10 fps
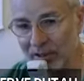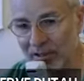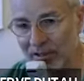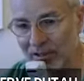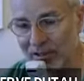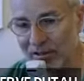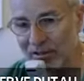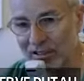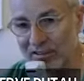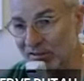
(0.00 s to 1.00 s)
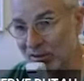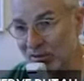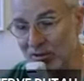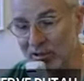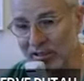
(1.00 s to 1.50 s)

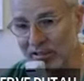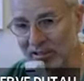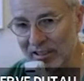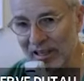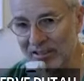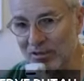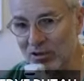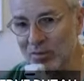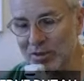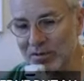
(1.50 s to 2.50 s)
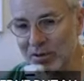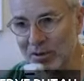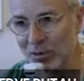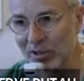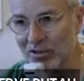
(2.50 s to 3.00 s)
that has not been
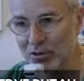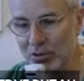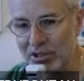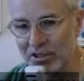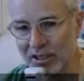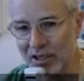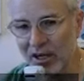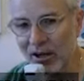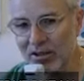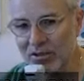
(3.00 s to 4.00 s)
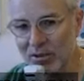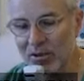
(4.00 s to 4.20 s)
very well studied are